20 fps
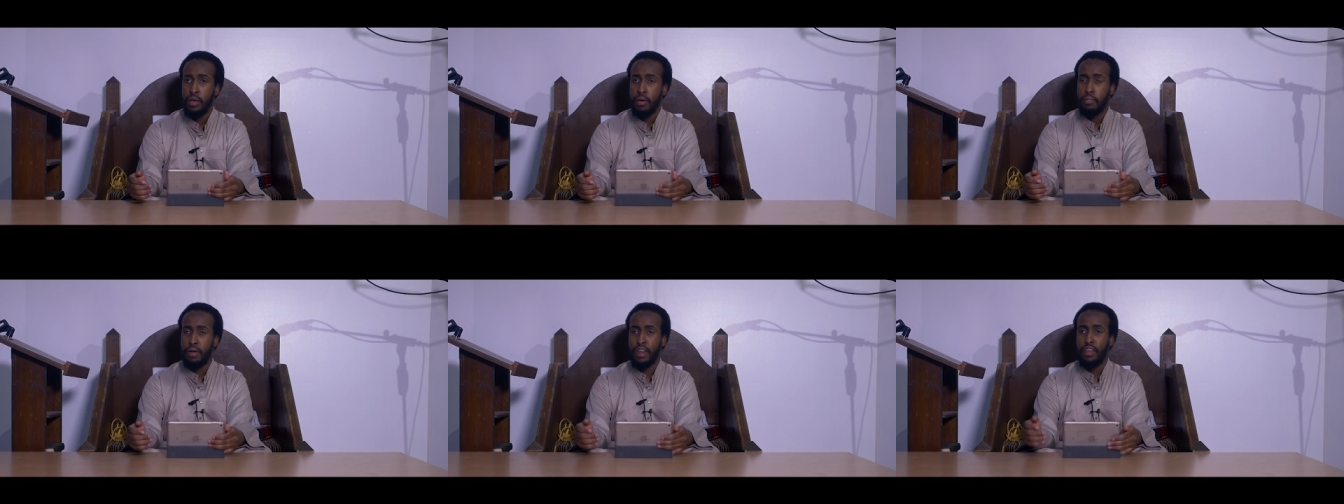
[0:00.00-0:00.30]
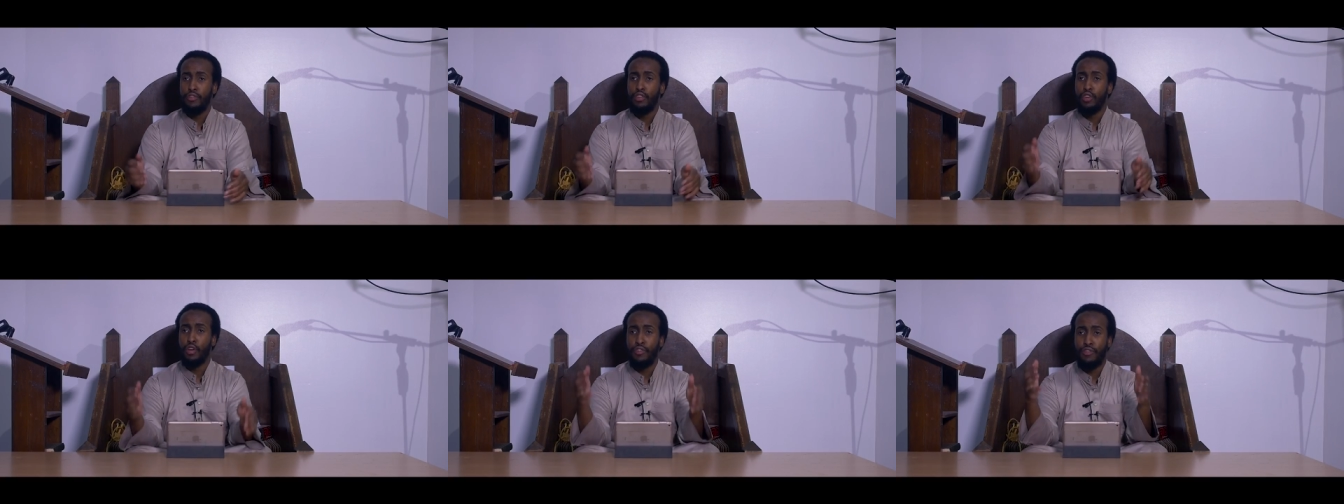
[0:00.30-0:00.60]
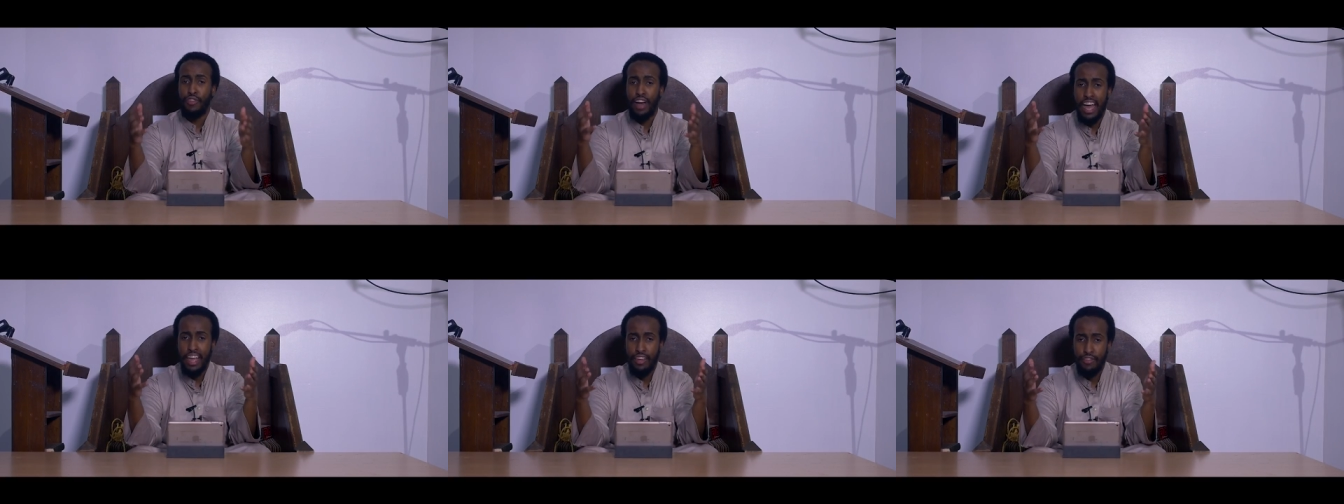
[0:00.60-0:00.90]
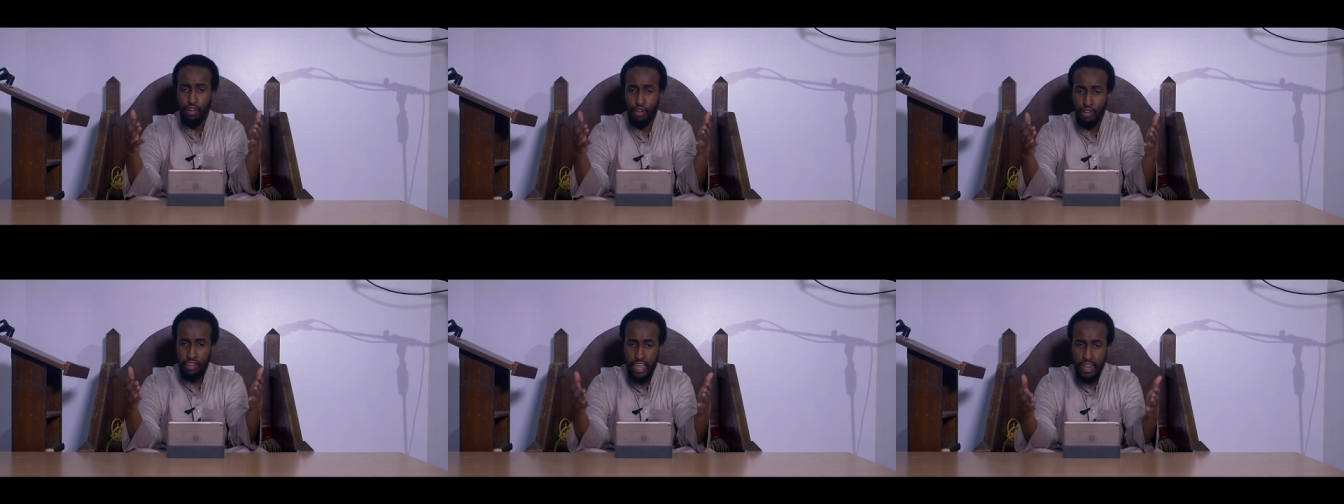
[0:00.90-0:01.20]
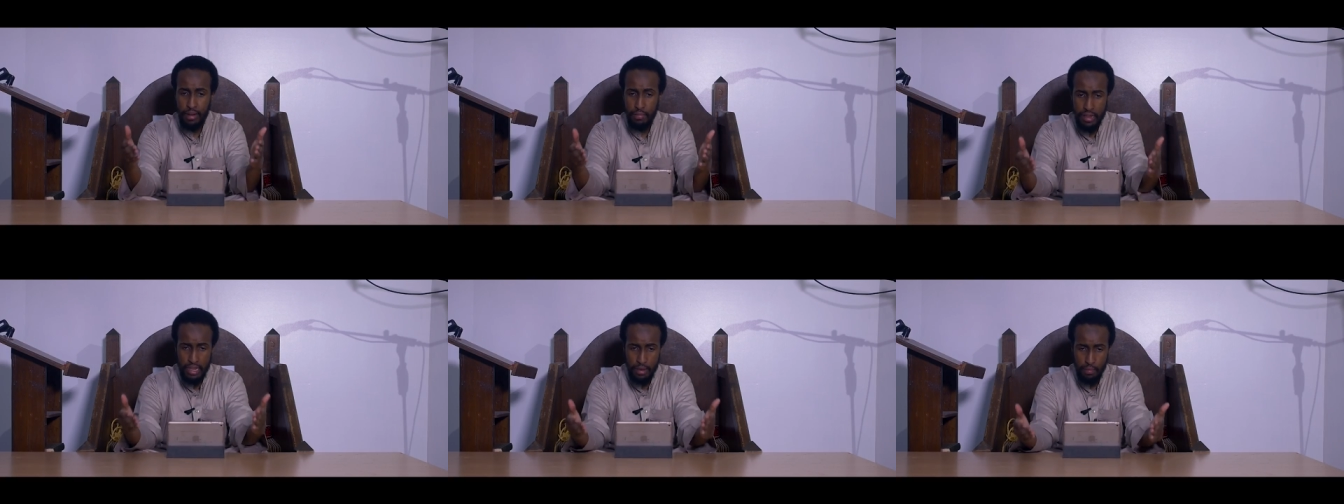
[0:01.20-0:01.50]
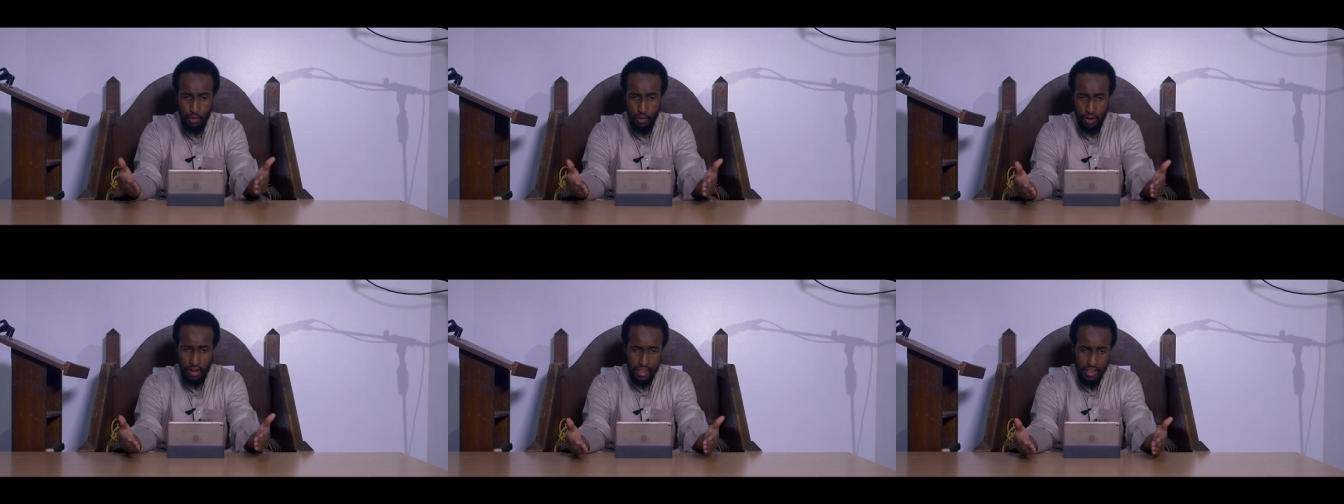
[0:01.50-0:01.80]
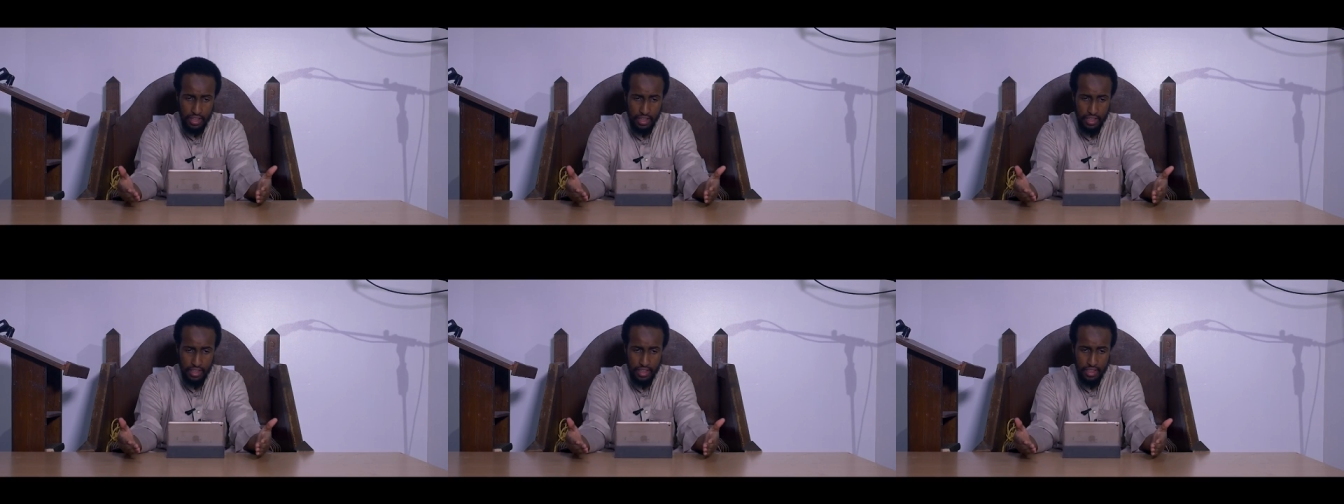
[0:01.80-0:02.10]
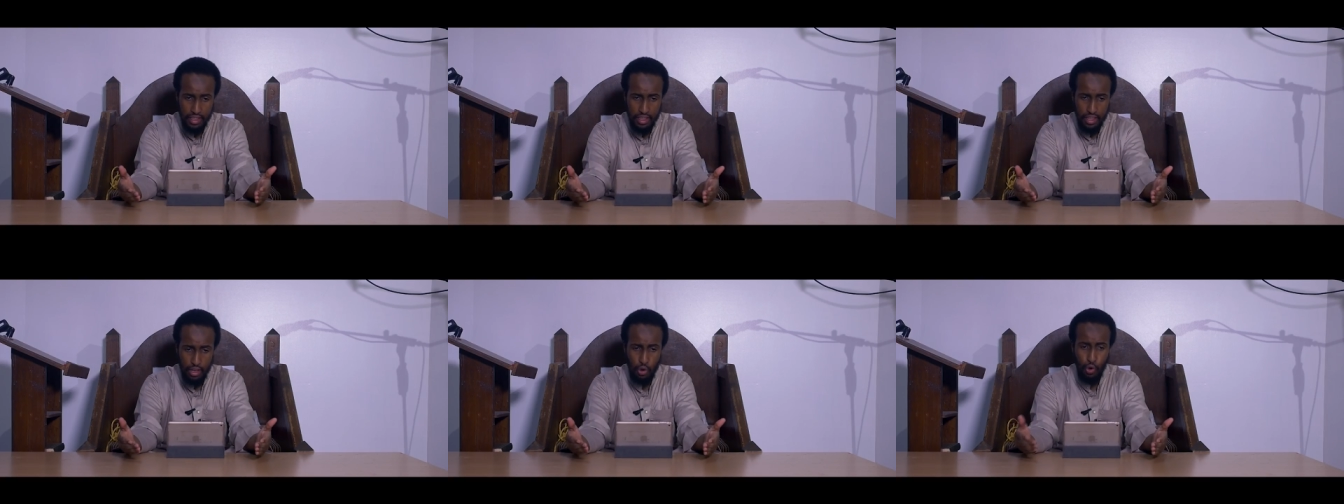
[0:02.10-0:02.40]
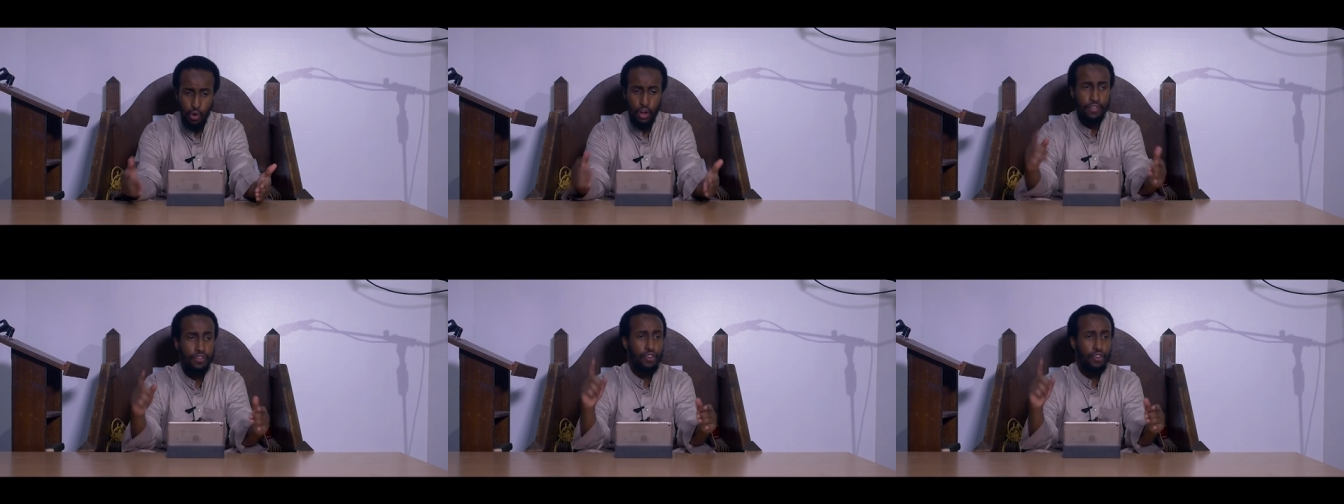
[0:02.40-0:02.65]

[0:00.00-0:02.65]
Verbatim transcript: But if you're five or ten people, all